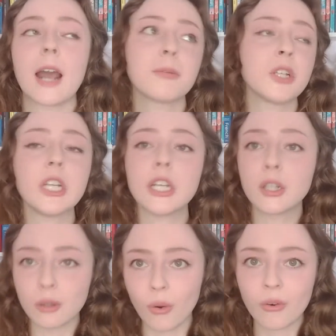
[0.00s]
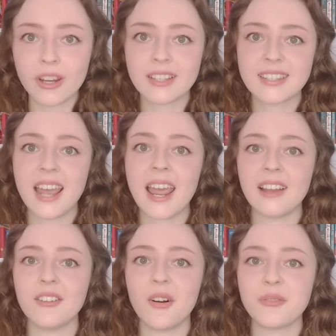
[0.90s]
absolutely glorious
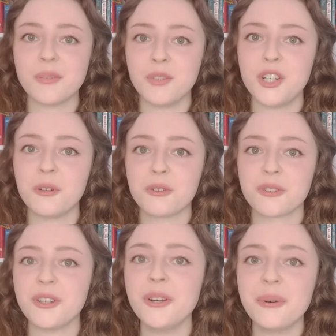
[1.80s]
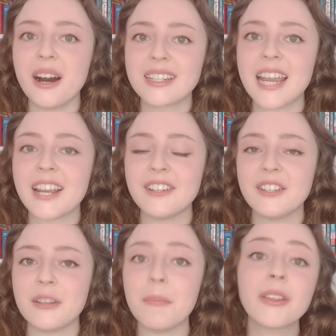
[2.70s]
tale of some children who are taken
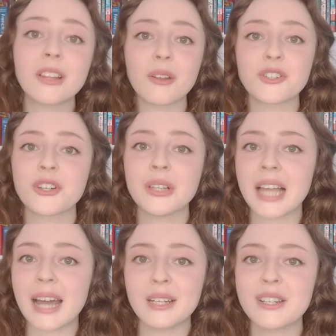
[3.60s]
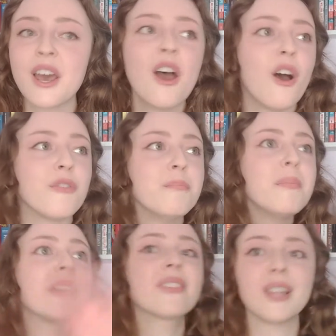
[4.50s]
to the mythological land of
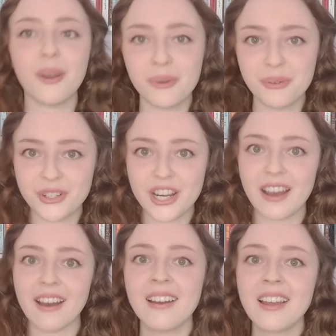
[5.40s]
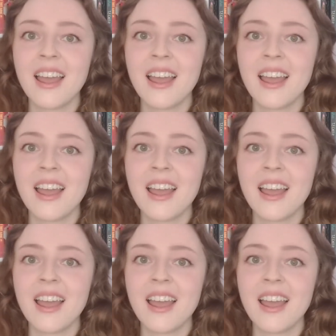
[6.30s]
Mythologia